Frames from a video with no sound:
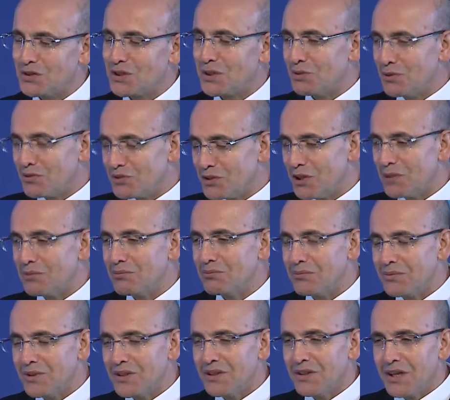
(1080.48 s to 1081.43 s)
some of them
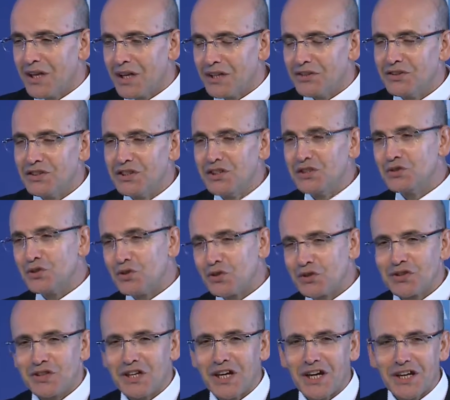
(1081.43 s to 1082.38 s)
had
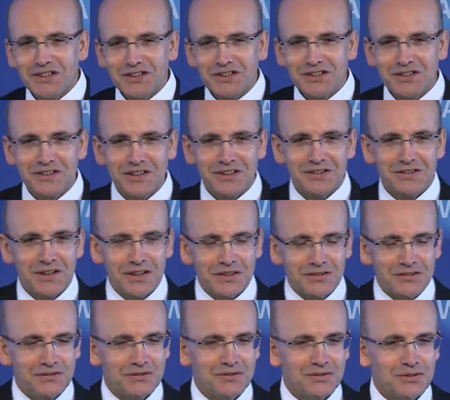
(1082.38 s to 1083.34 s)
knee-jerk reaction
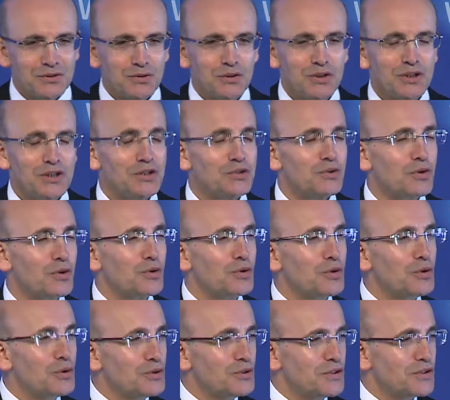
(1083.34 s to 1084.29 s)
and quickly
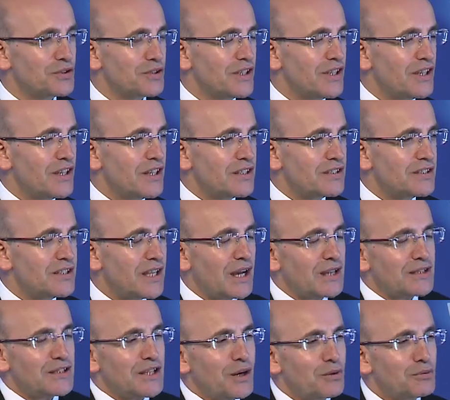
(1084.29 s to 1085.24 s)
concluded
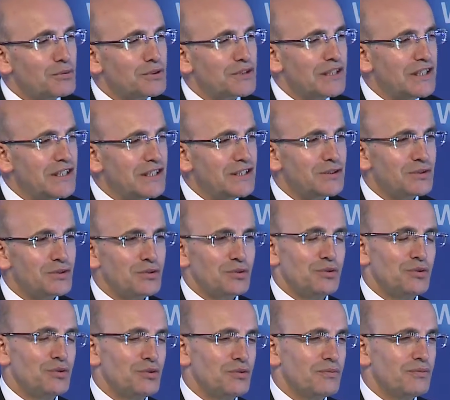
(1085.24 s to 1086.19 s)
that that would lead
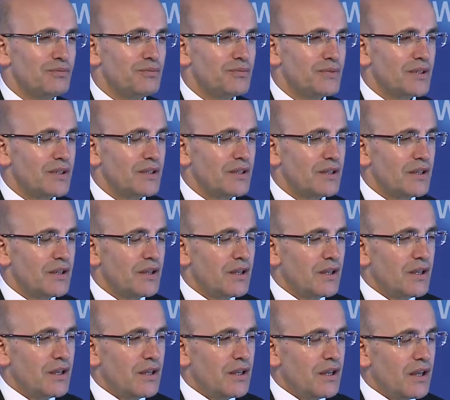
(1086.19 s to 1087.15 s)
to
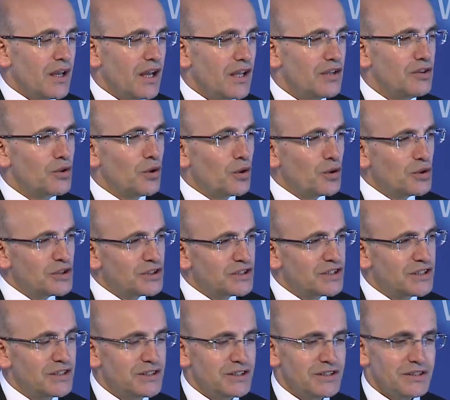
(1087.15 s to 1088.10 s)
a
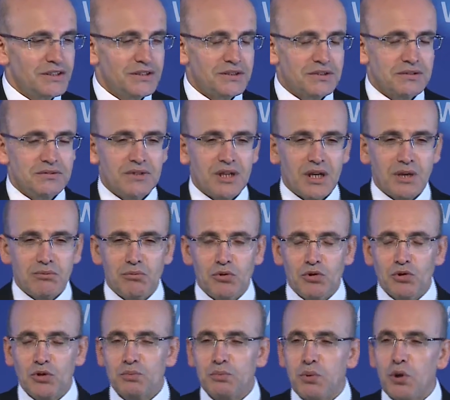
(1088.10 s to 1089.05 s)
noisier, a
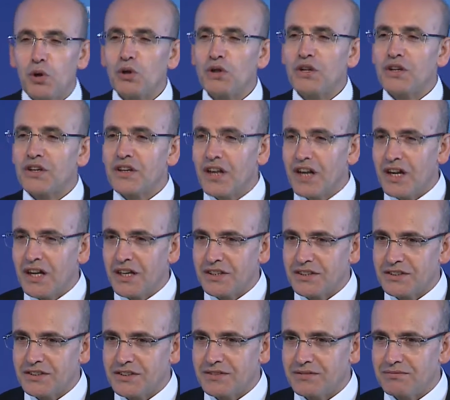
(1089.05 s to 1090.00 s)
more
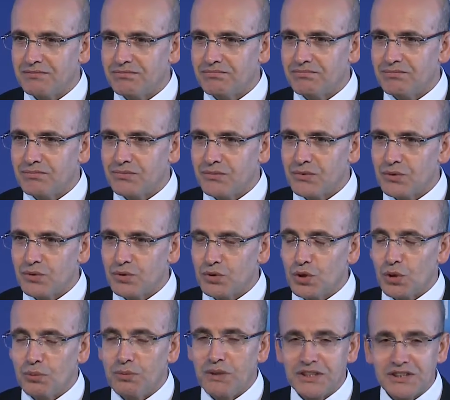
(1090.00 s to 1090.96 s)
polarized
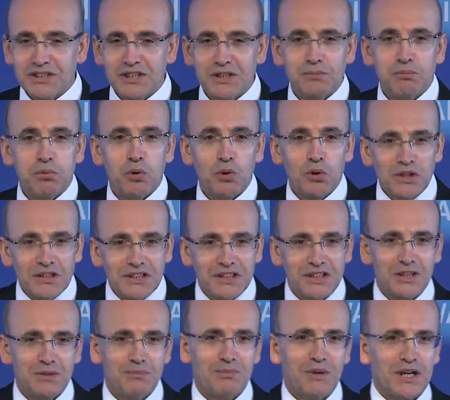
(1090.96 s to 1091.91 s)
domestic
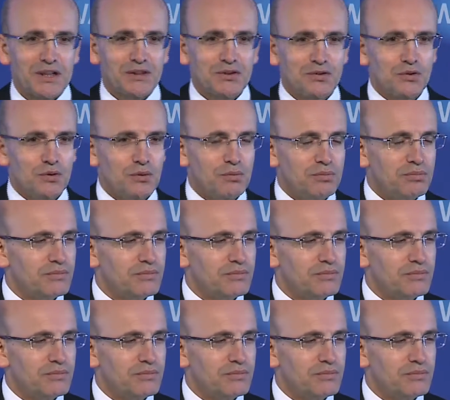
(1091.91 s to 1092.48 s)
political backdrop.